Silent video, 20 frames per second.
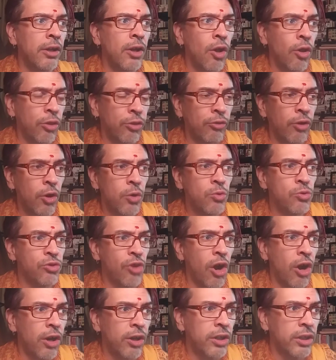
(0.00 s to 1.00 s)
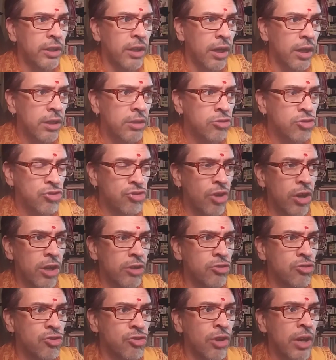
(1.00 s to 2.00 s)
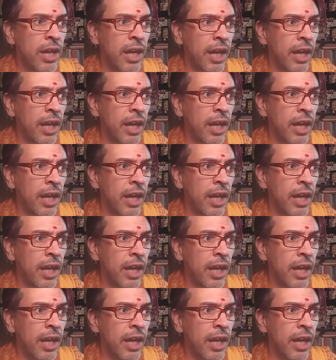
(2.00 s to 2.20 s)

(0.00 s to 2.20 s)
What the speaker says: throws our young sons